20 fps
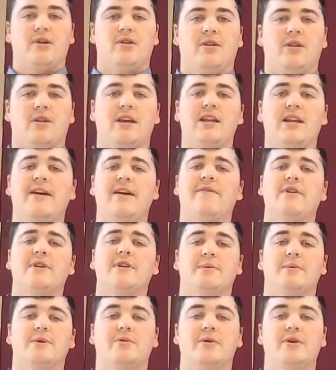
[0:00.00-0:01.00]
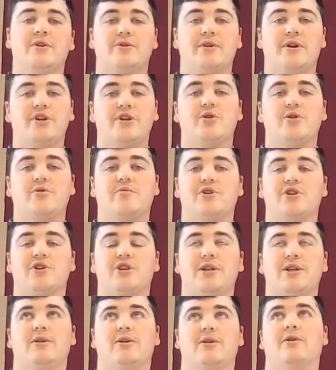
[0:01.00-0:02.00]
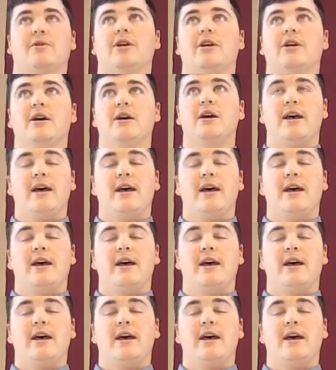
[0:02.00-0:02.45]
The key difference between traditional machine learning